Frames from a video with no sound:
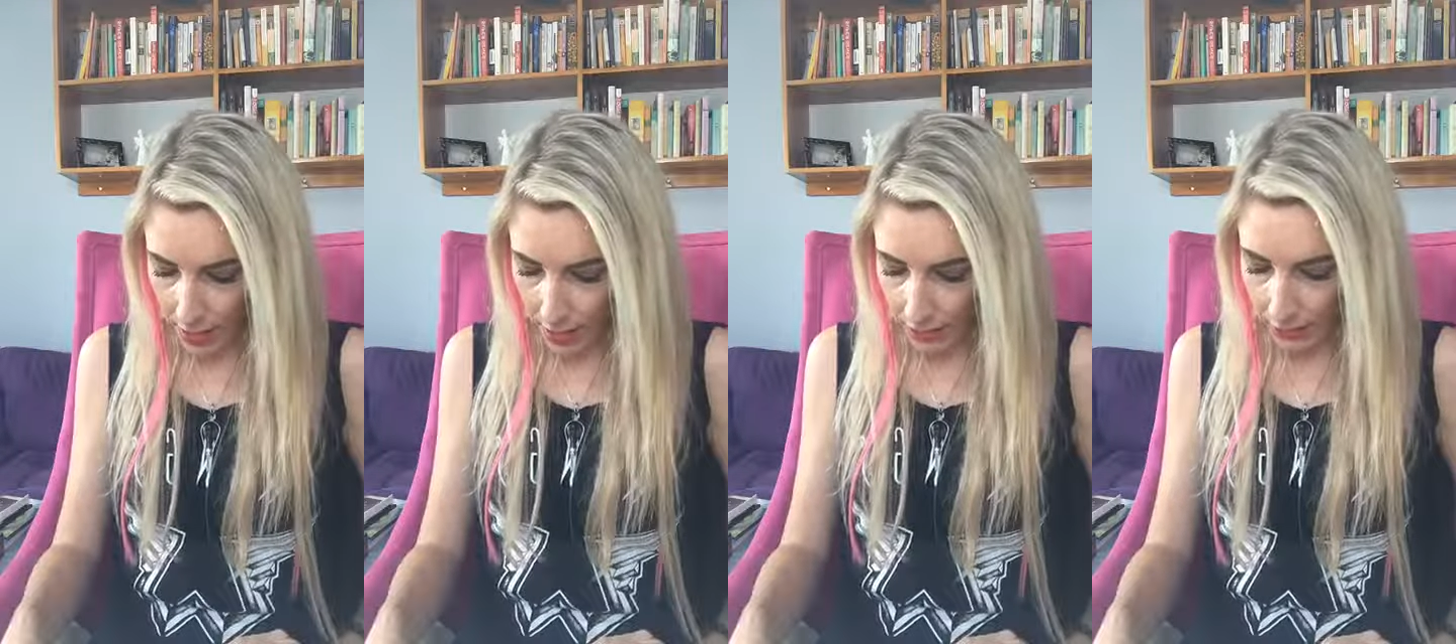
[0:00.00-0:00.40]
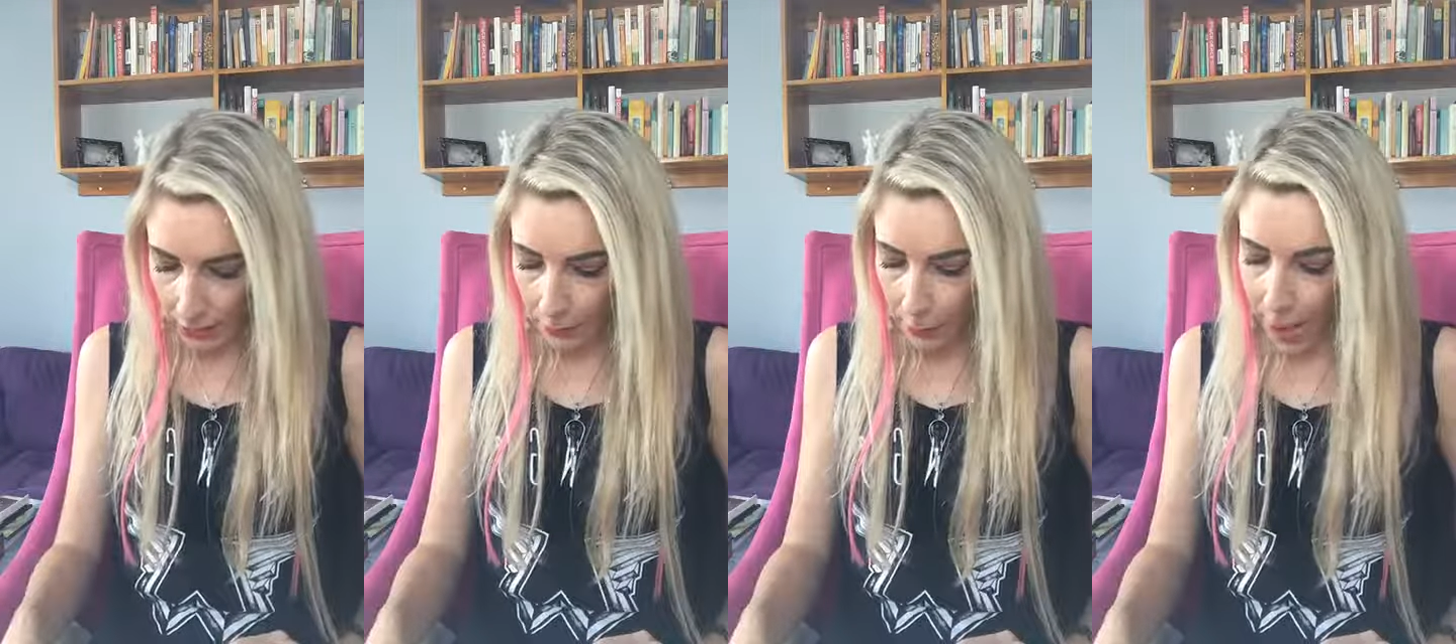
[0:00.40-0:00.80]
"The
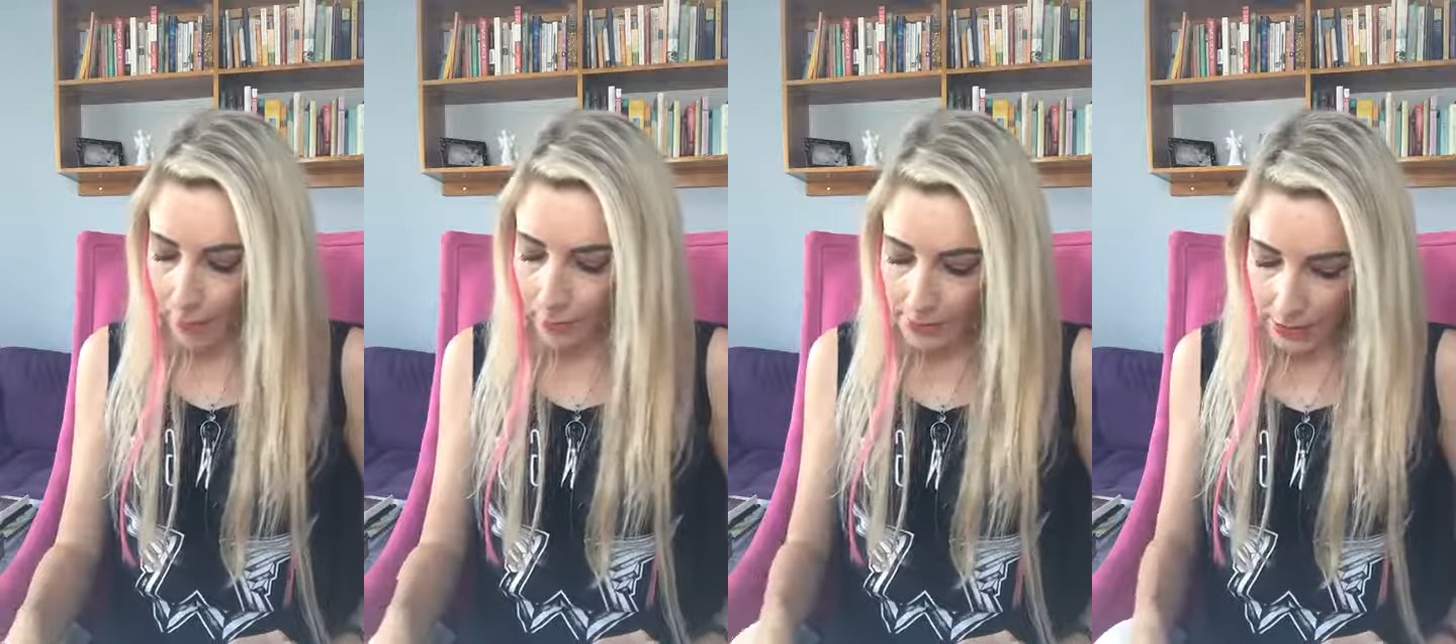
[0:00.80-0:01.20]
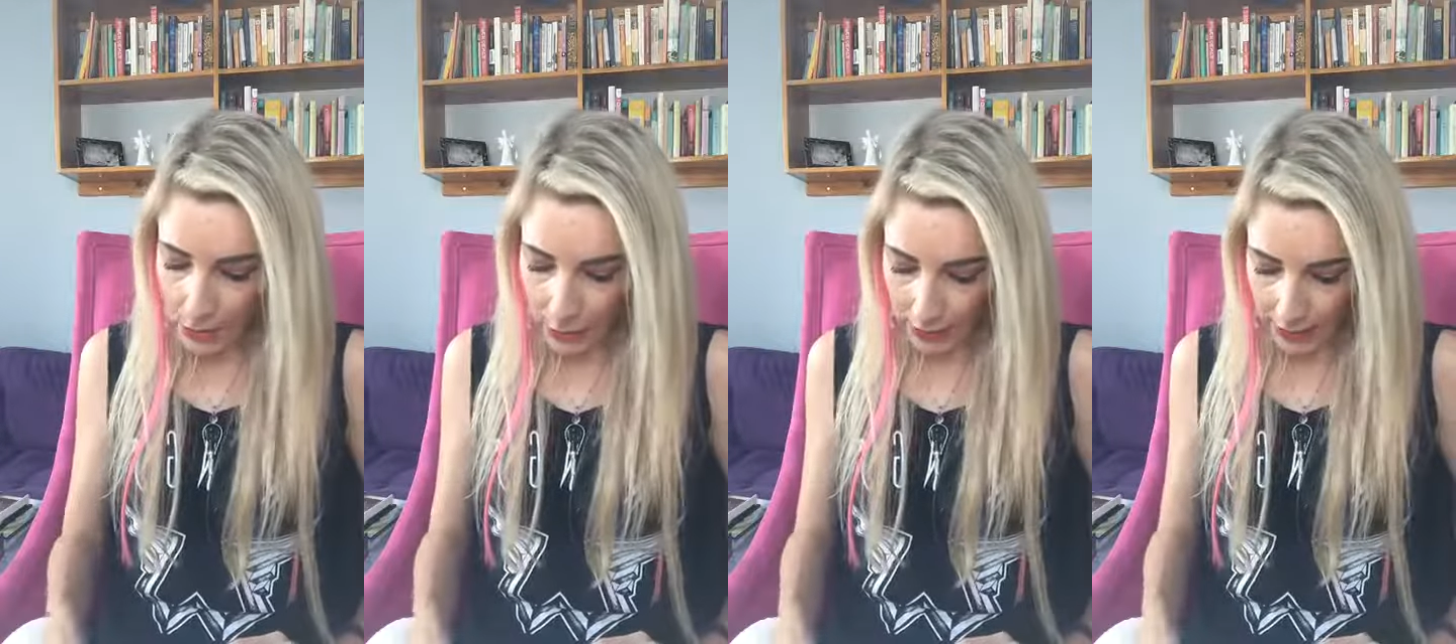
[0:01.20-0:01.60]
little problems that
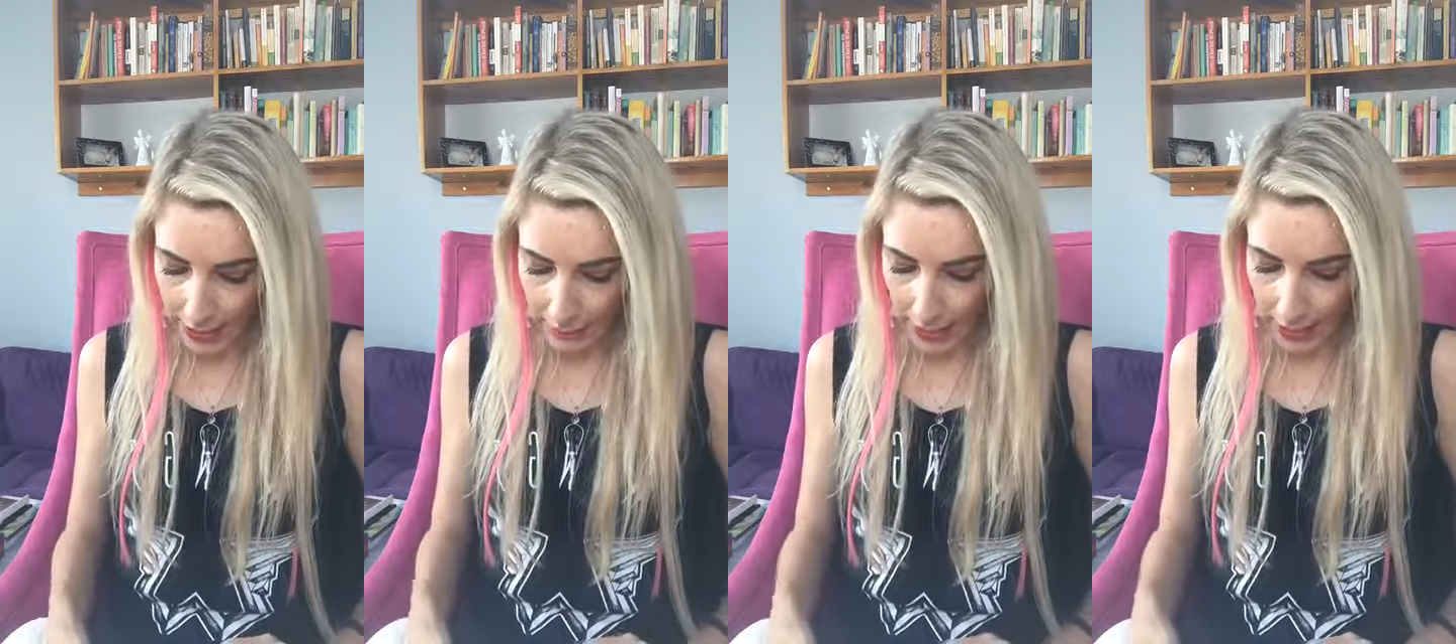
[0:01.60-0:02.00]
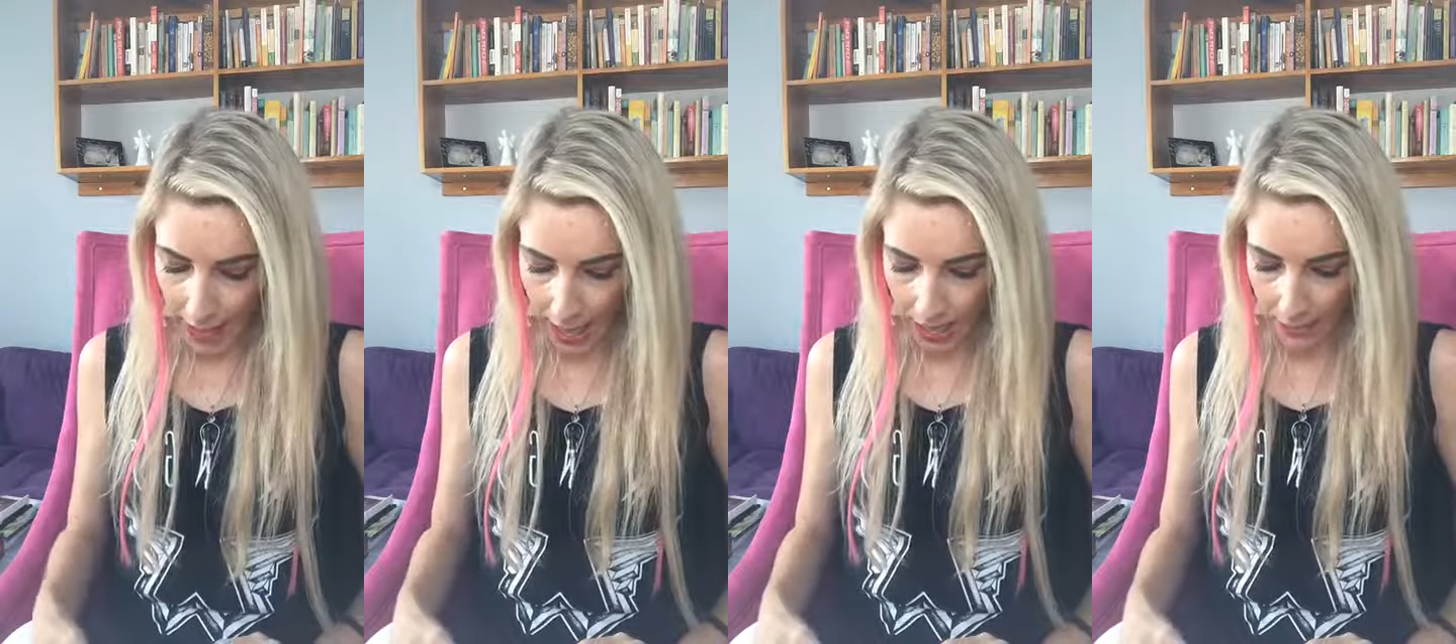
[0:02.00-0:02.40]
you keep and
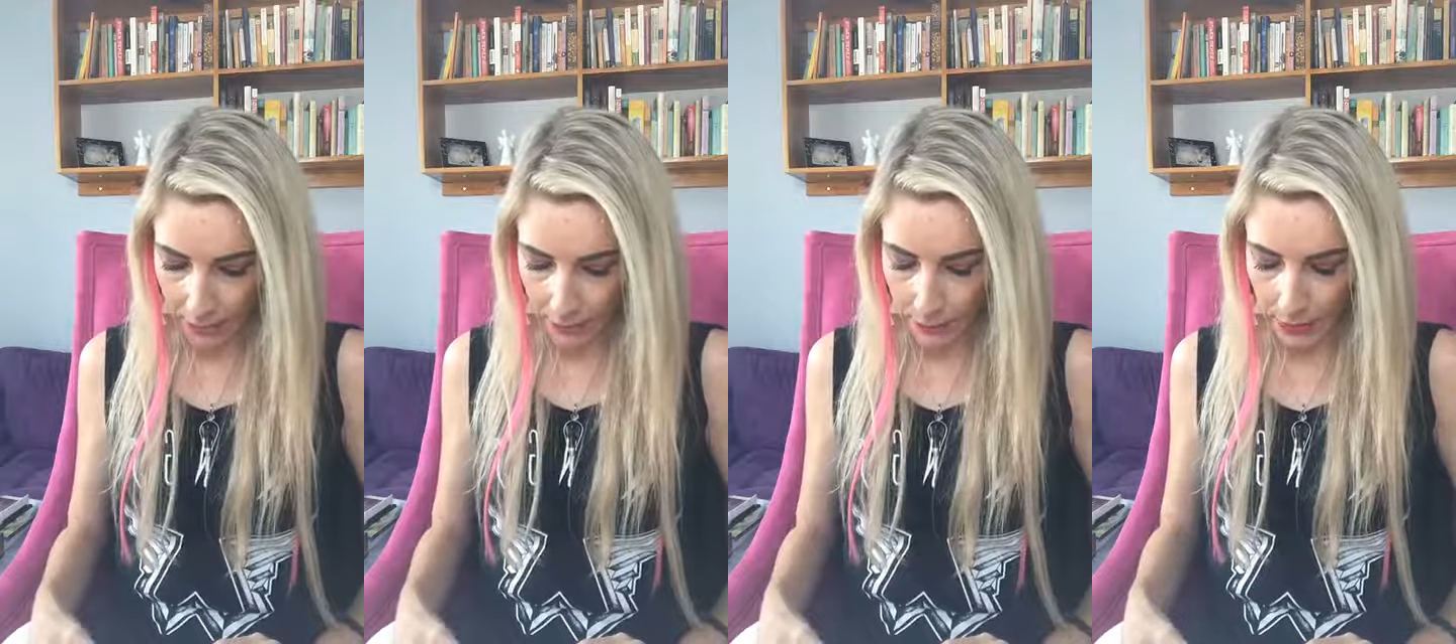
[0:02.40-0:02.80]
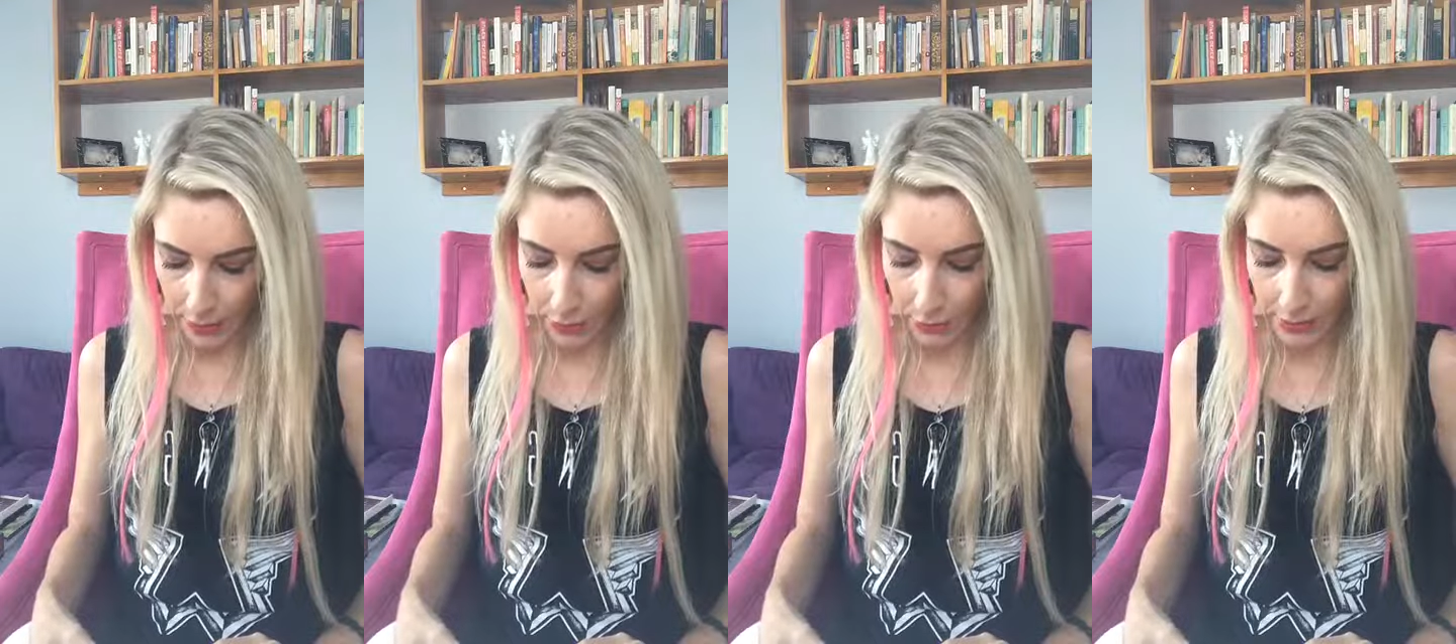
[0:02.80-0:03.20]
hide
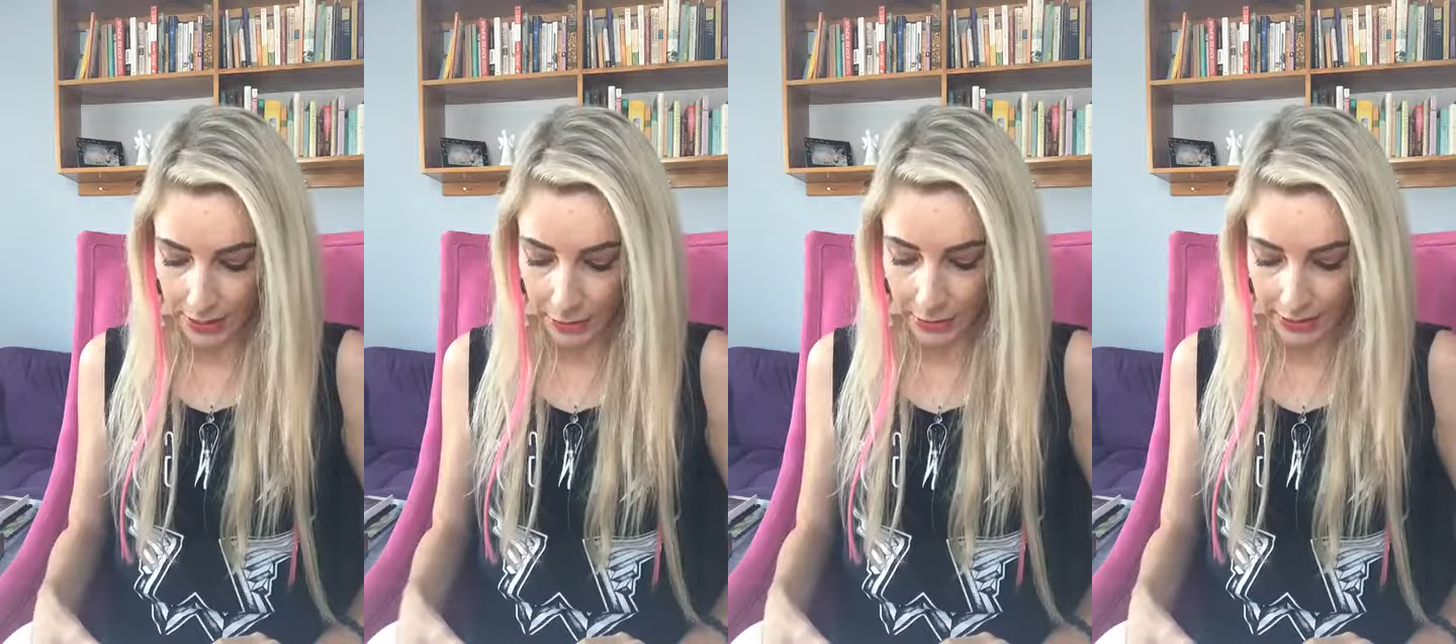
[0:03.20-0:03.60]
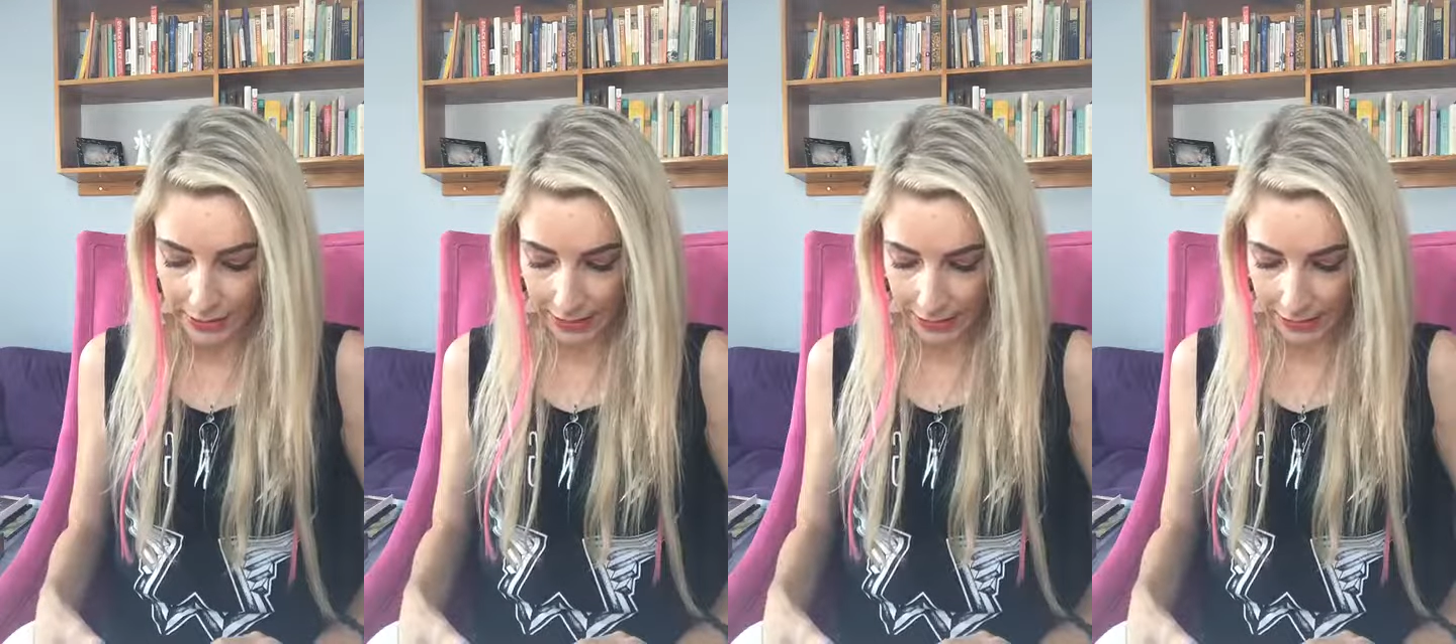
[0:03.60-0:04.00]
become your secret
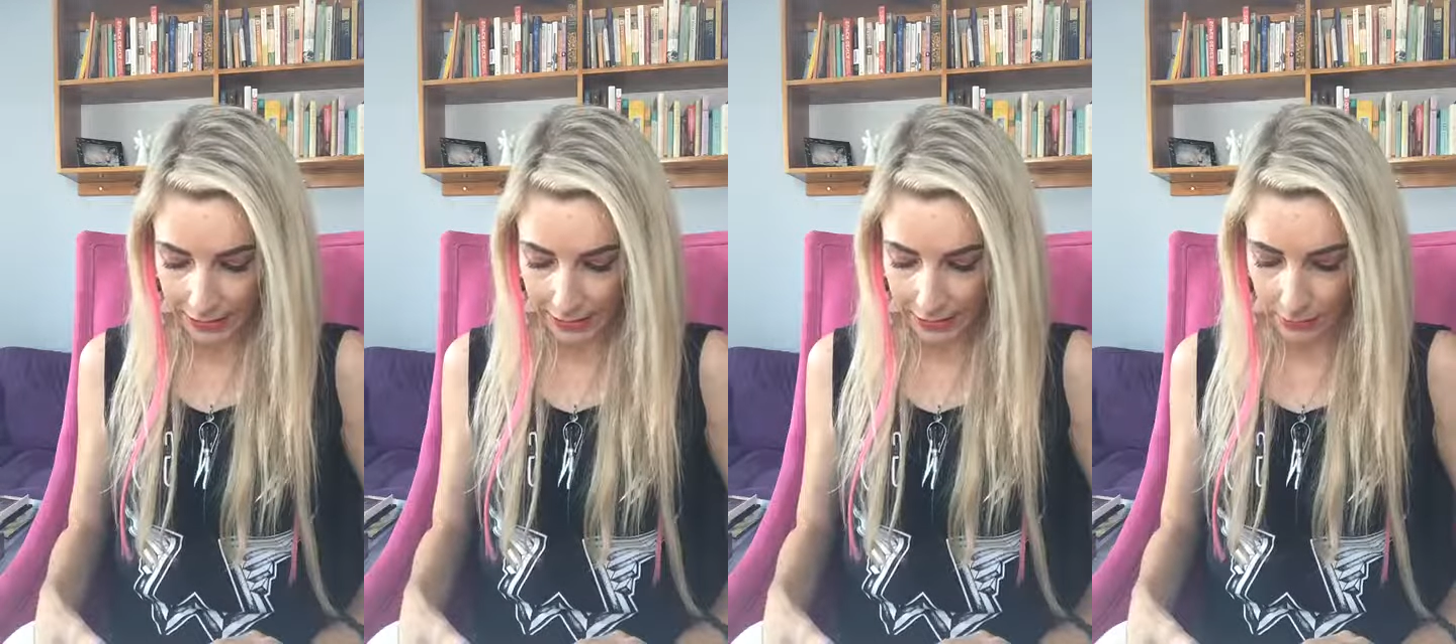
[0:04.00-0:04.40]
sins